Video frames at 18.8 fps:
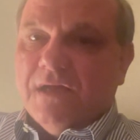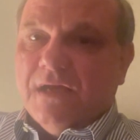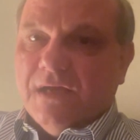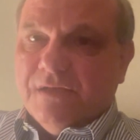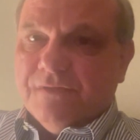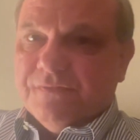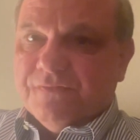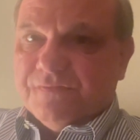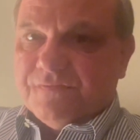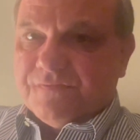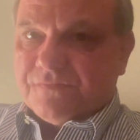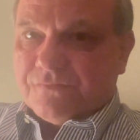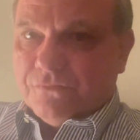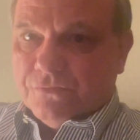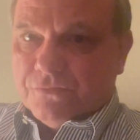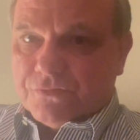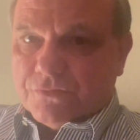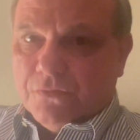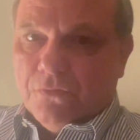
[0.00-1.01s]
either through
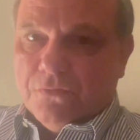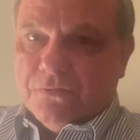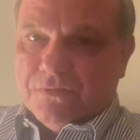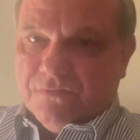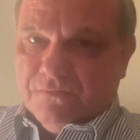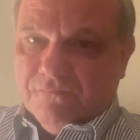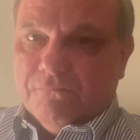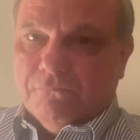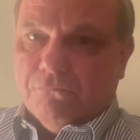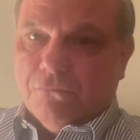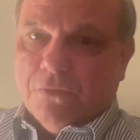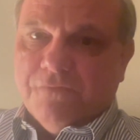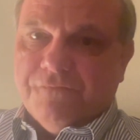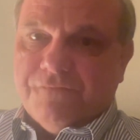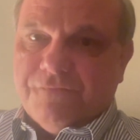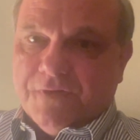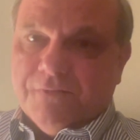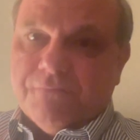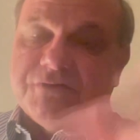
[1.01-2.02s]
drone
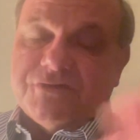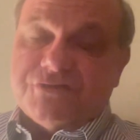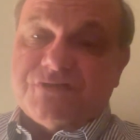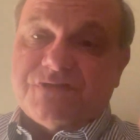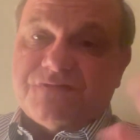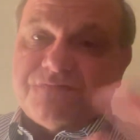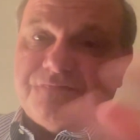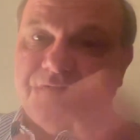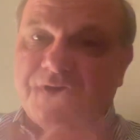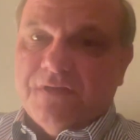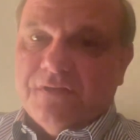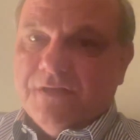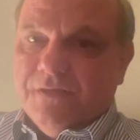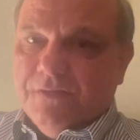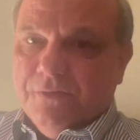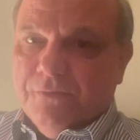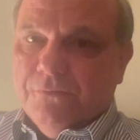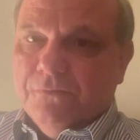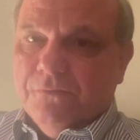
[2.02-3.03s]
warfare, which is fairly
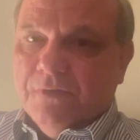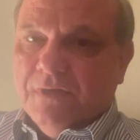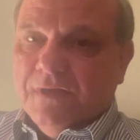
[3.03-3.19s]
new